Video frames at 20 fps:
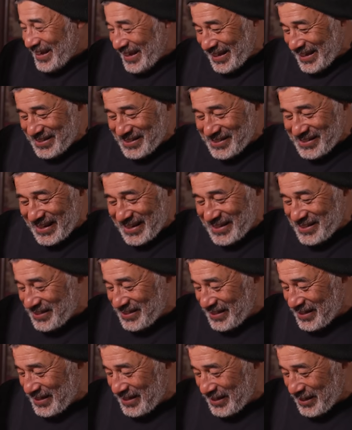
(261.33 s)
and
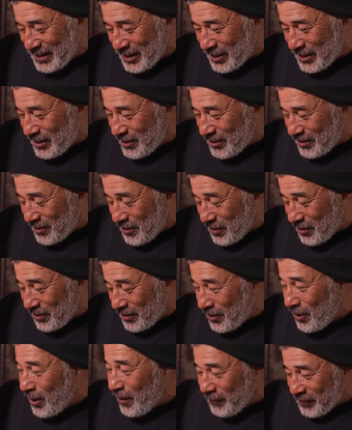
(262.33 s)
Stacy uh,
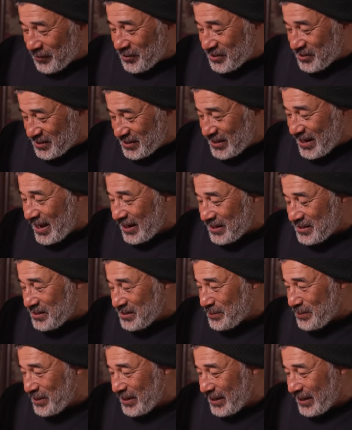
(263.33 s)
offered this deck
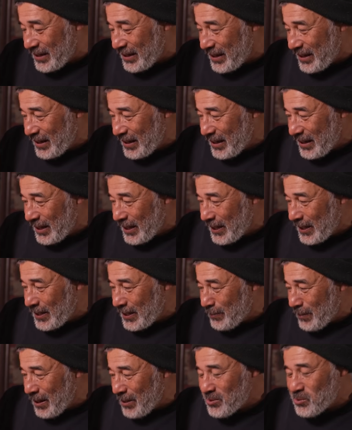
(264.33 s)
to me.
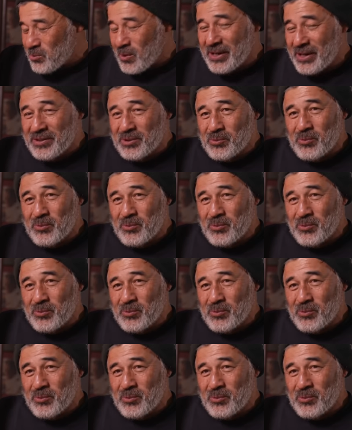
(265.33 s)
Um, I was riding